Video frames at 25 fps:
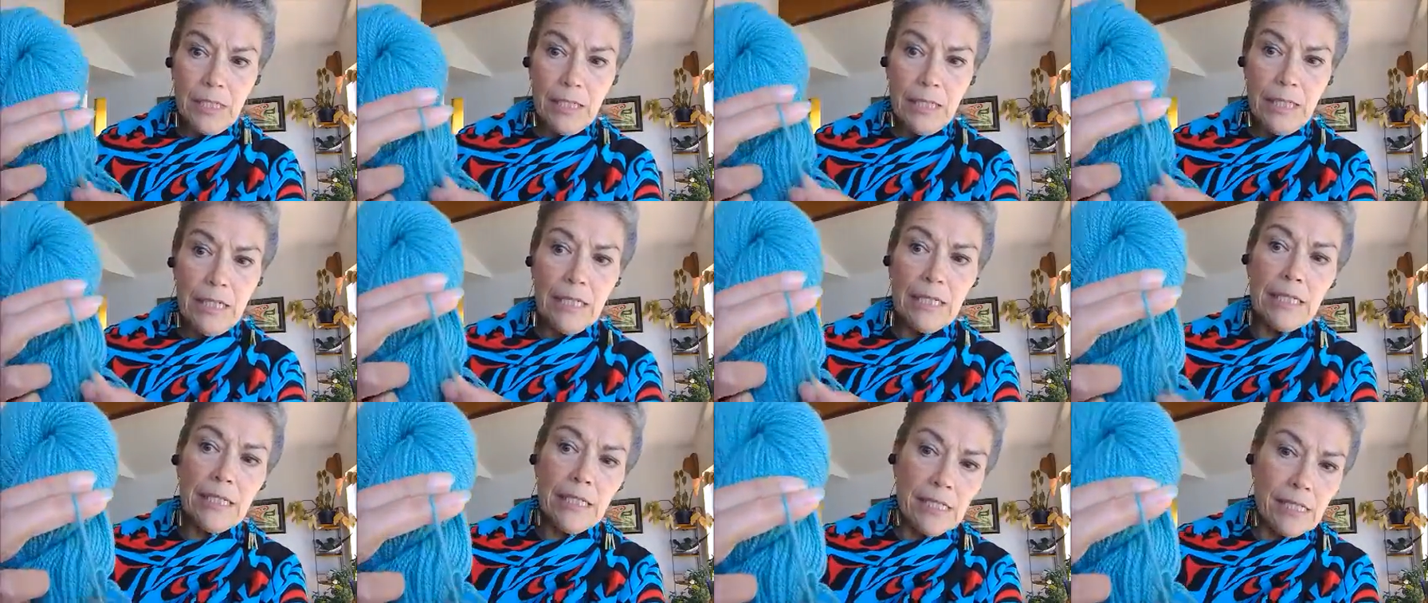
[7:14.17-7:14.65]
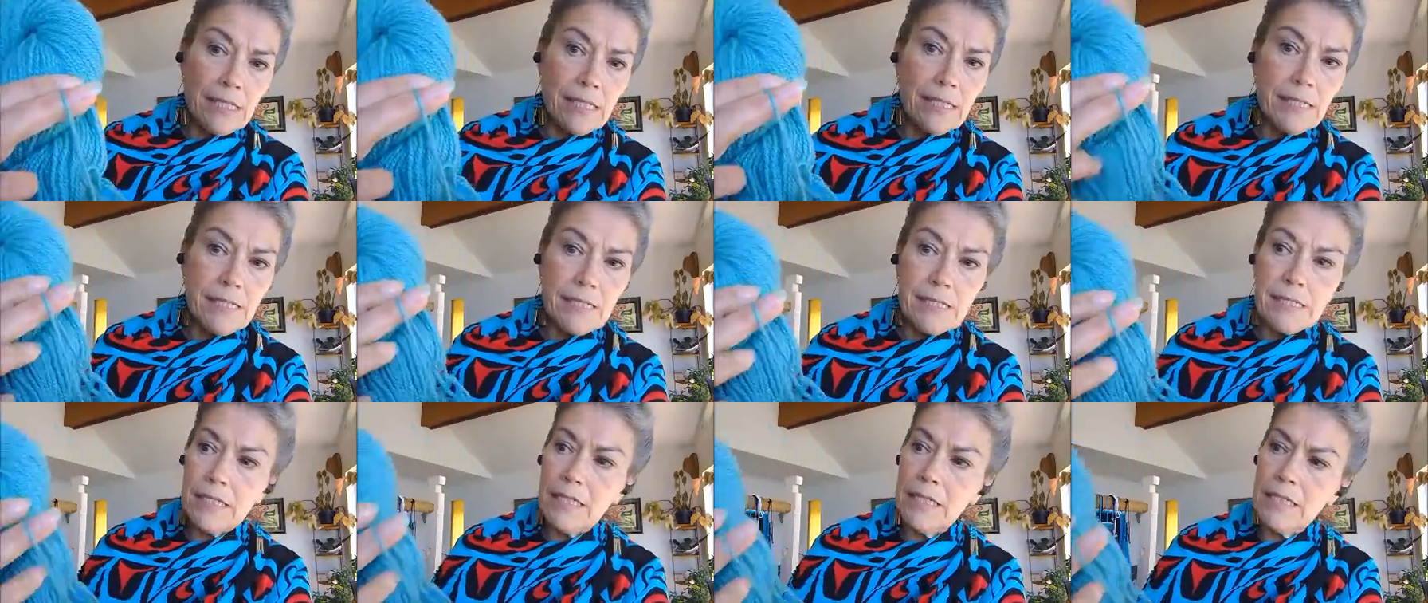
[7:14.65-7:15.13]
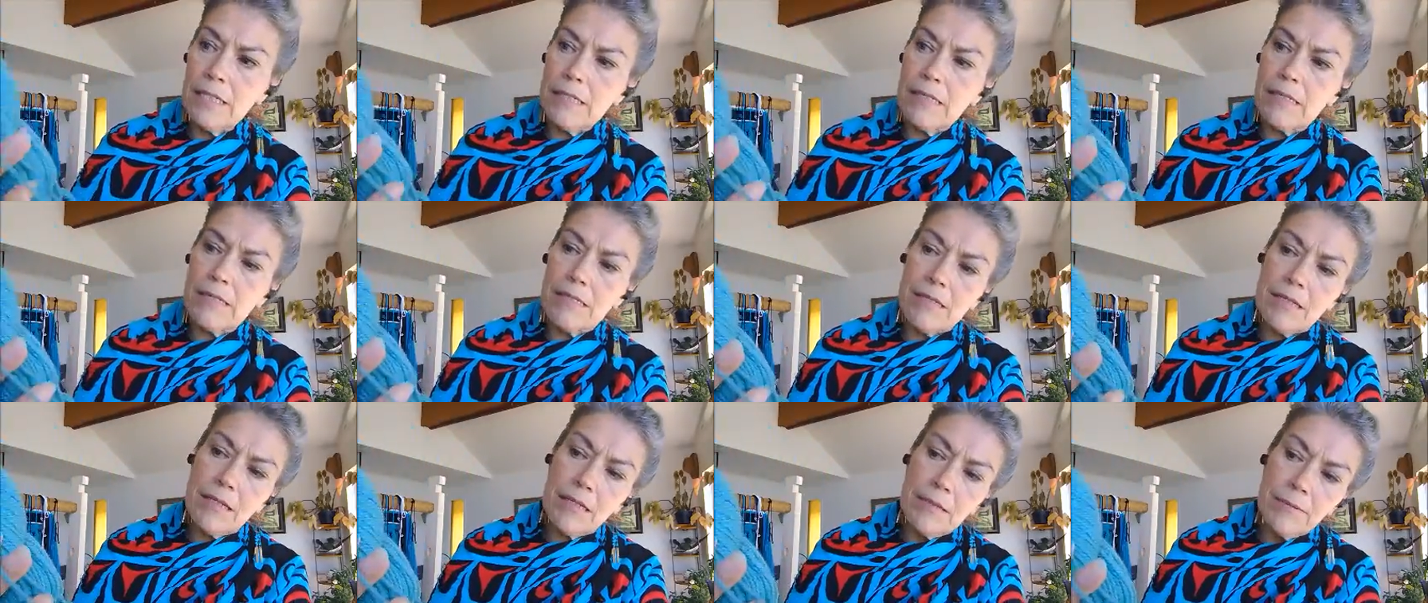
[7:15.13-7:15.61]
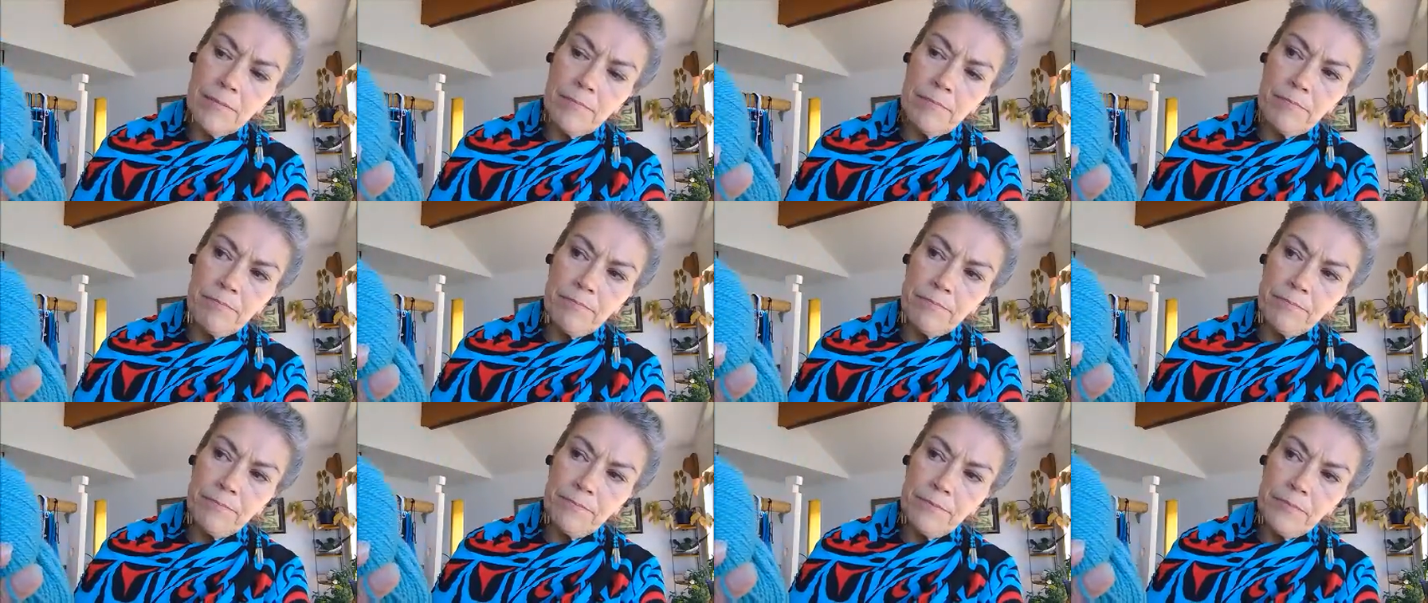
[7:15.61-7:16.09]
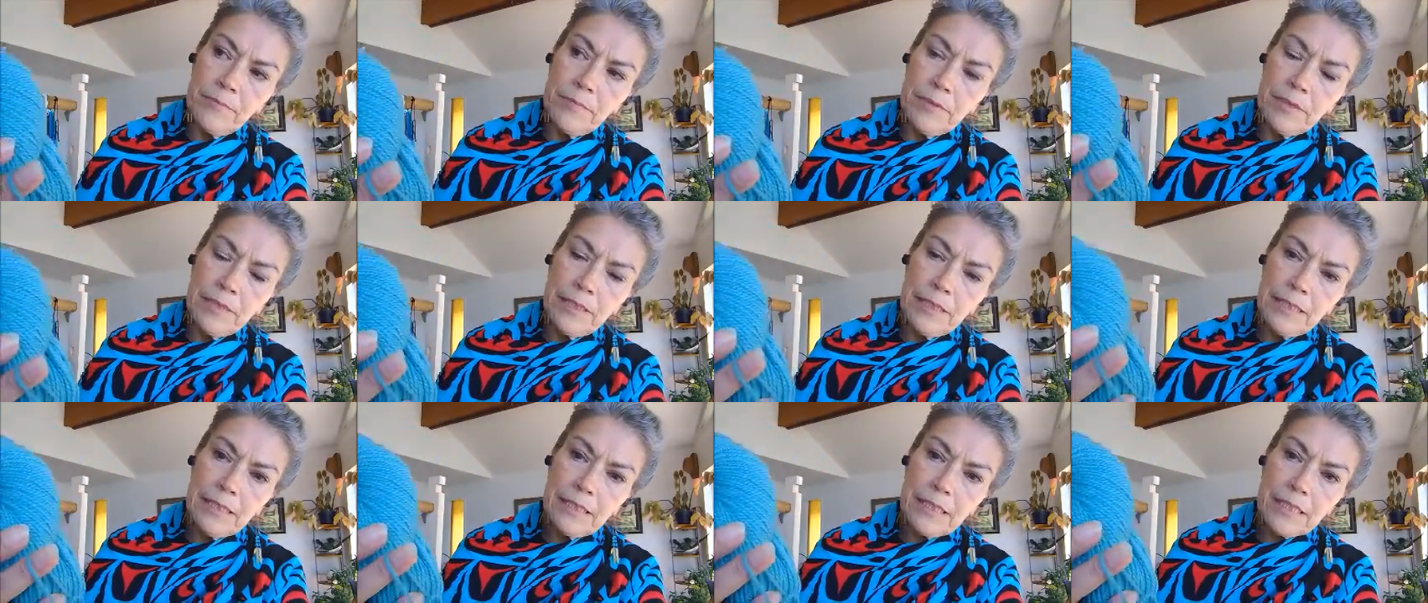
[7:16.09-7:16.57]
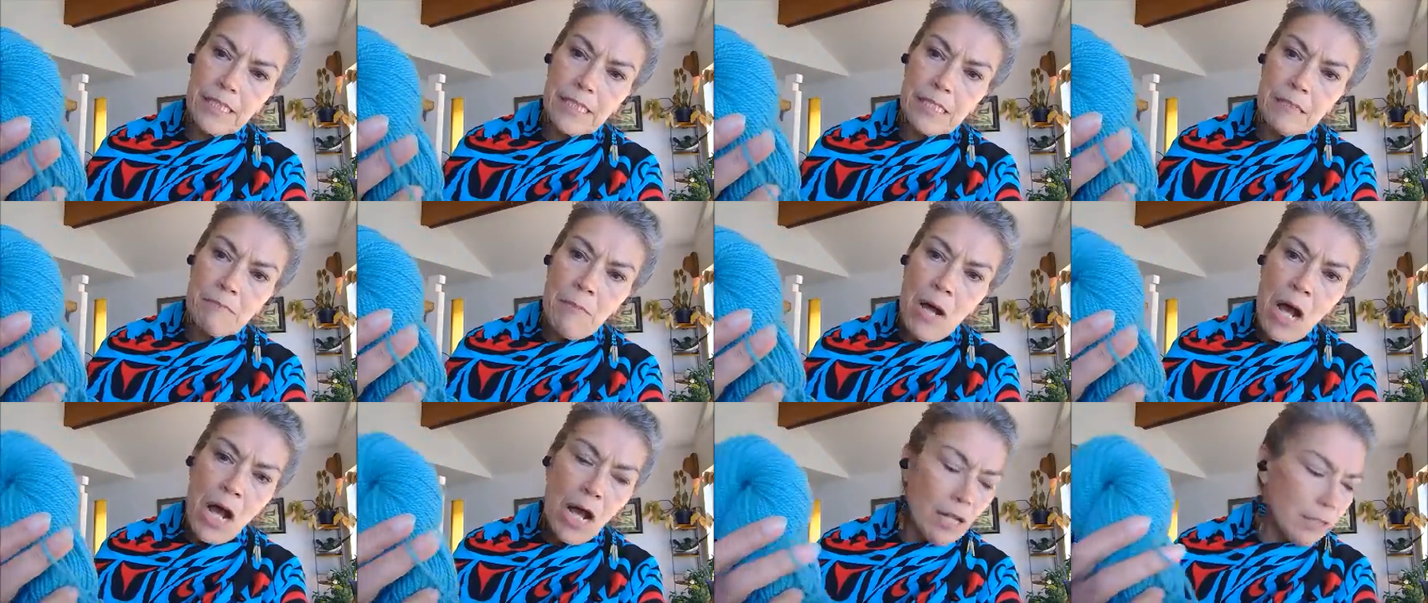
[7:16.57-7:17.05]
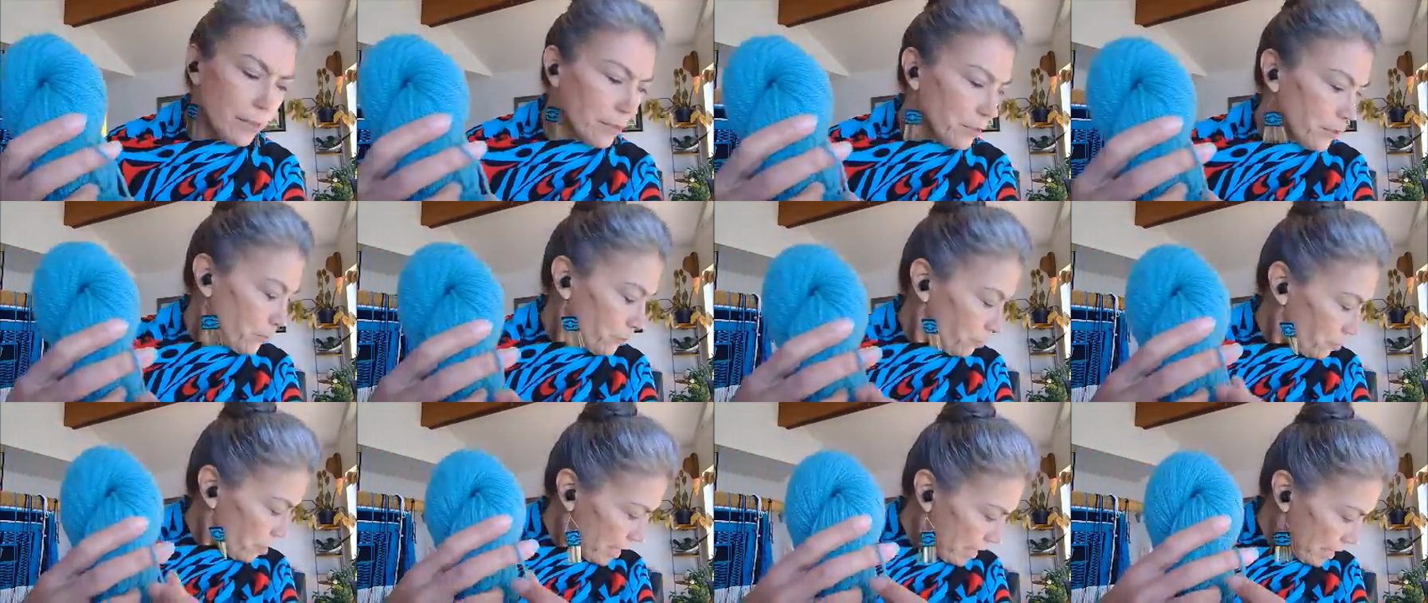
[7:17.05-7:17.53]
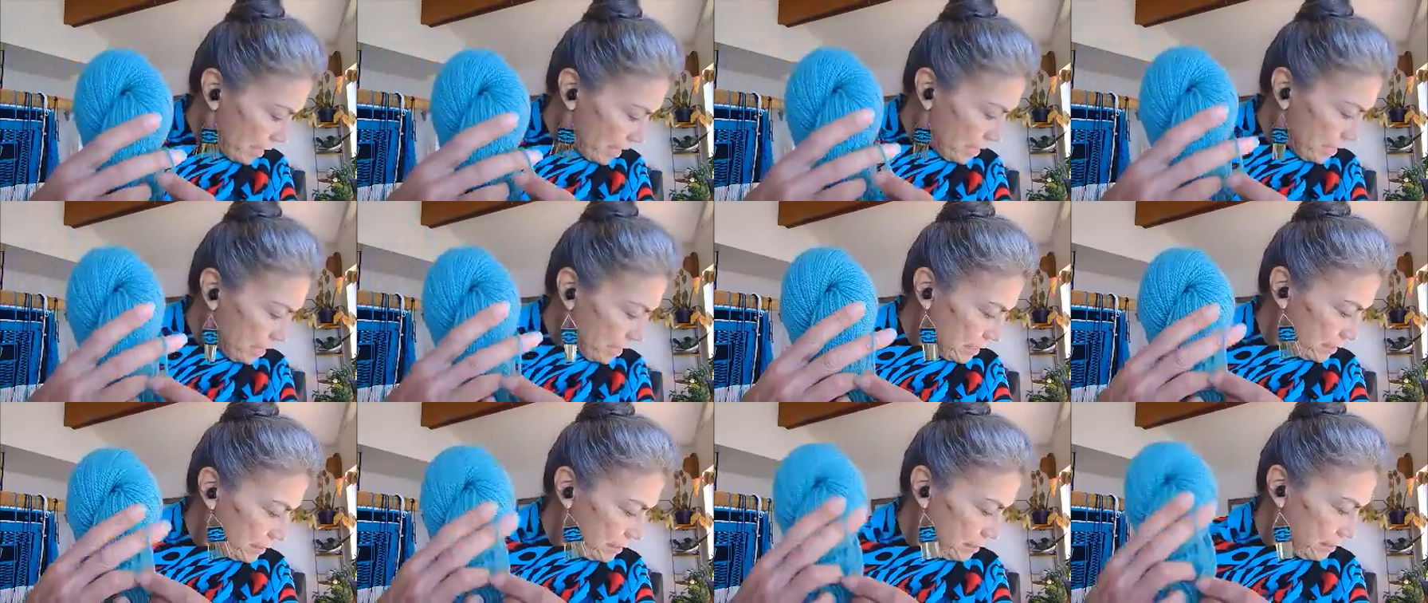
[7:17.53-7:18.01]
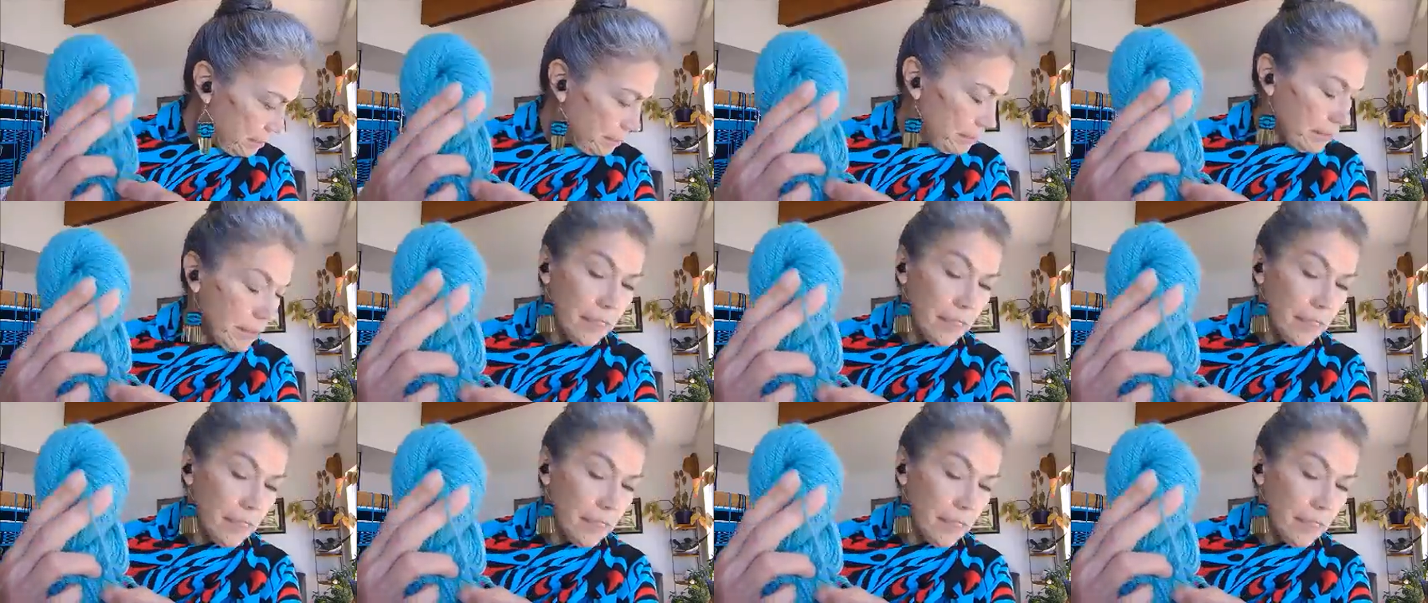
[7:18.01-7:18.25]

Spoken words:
it's a little smaller weight,